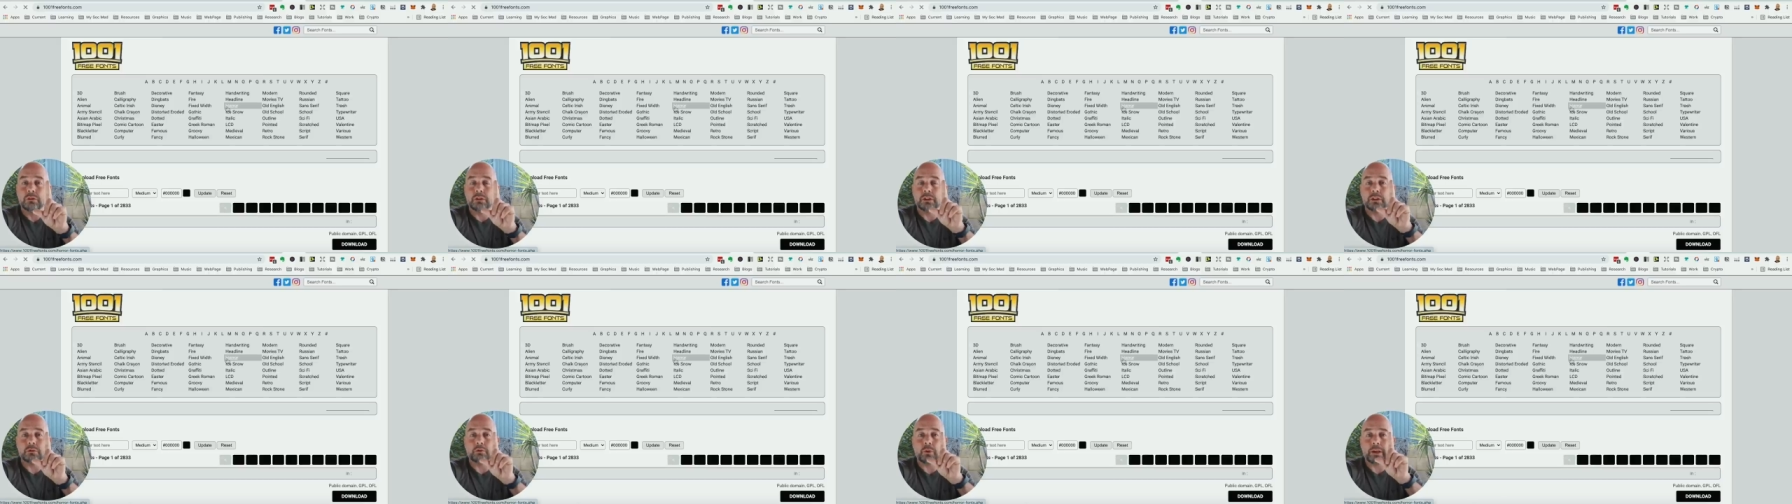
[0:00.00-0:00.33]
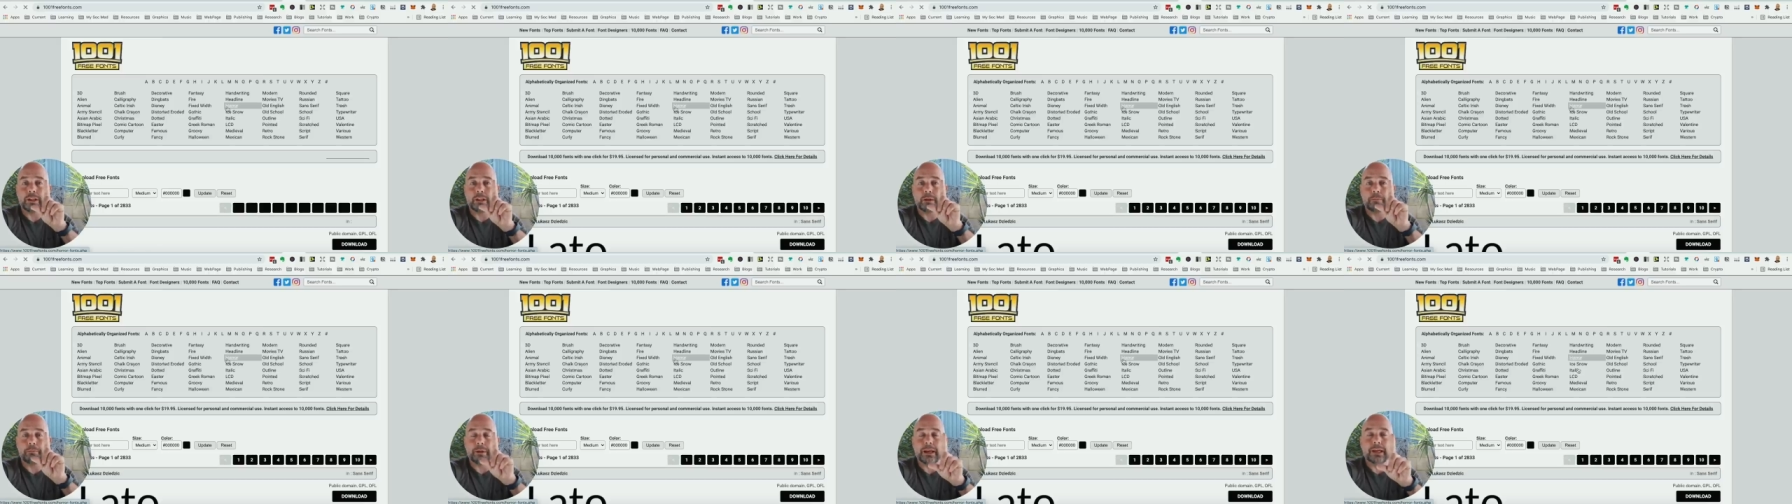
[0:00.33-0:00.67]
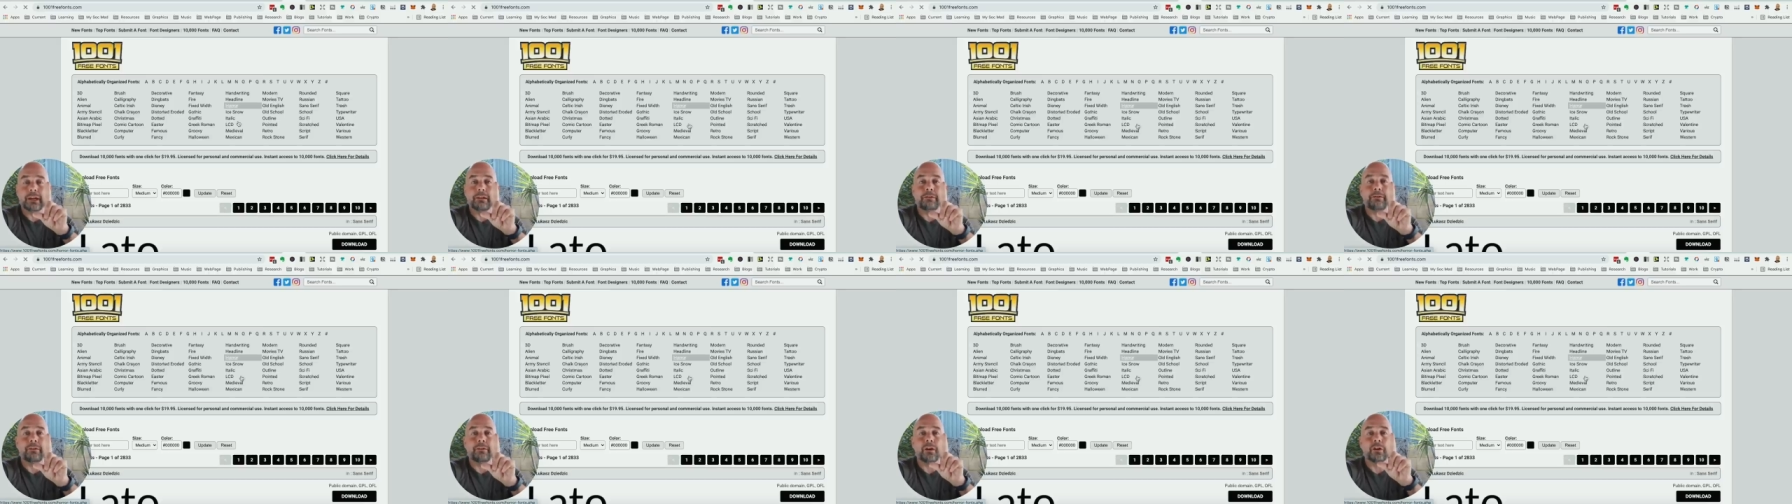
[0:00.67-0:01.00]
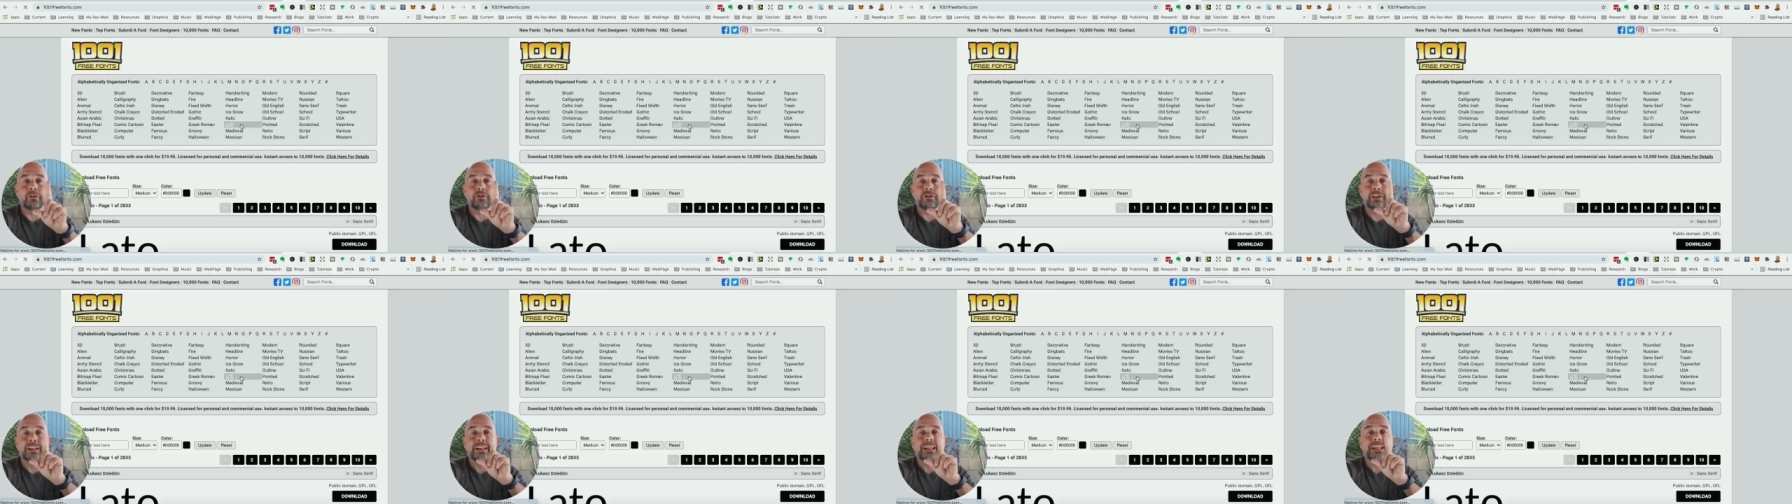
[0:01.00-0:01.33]
is when you pick a
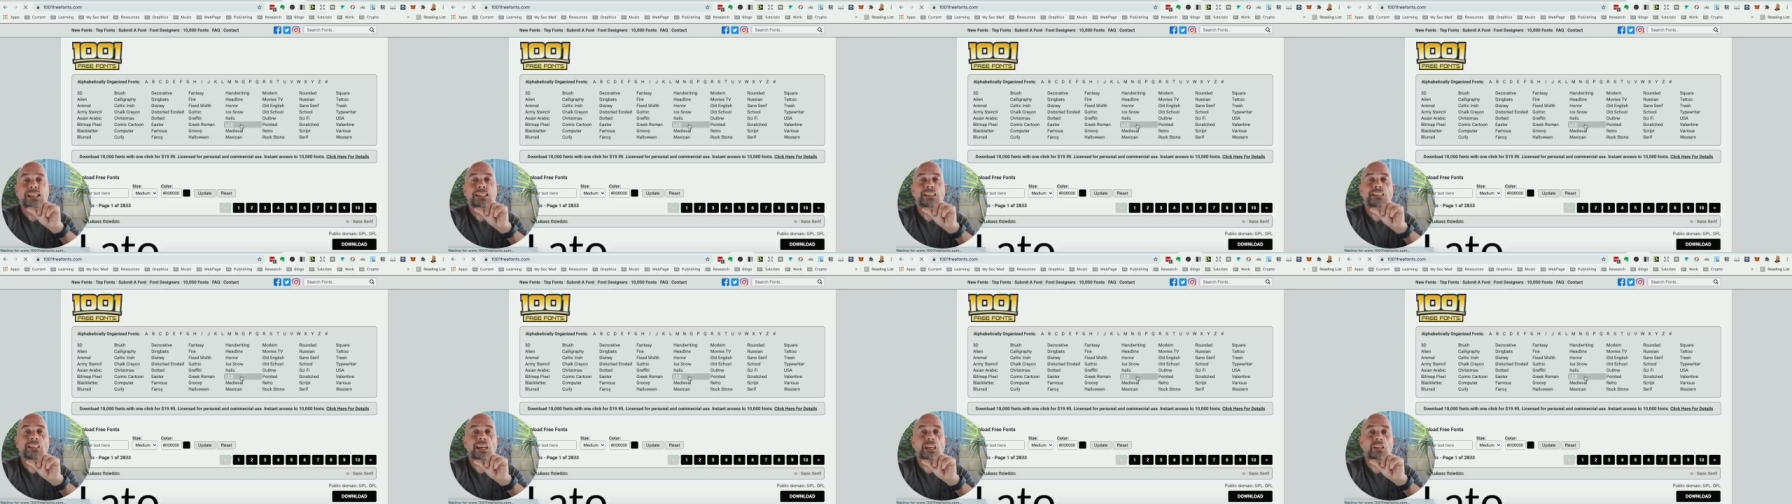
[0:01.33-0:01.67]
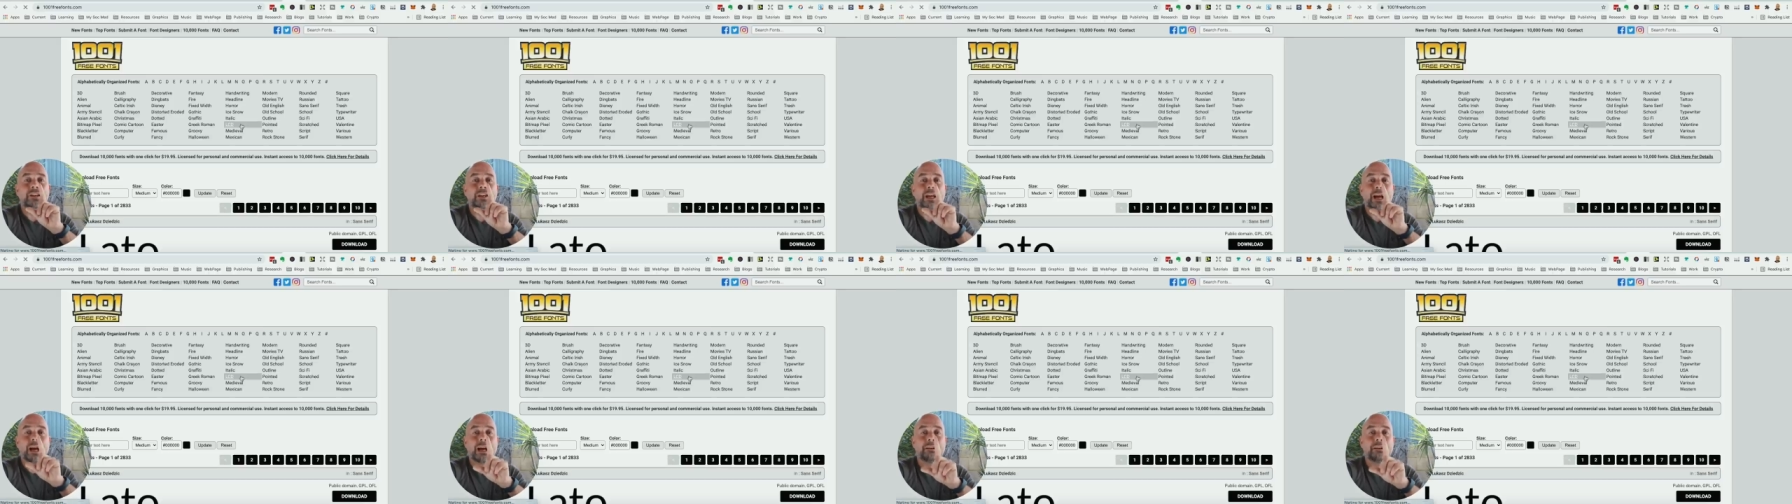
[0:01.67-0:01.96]
font is that you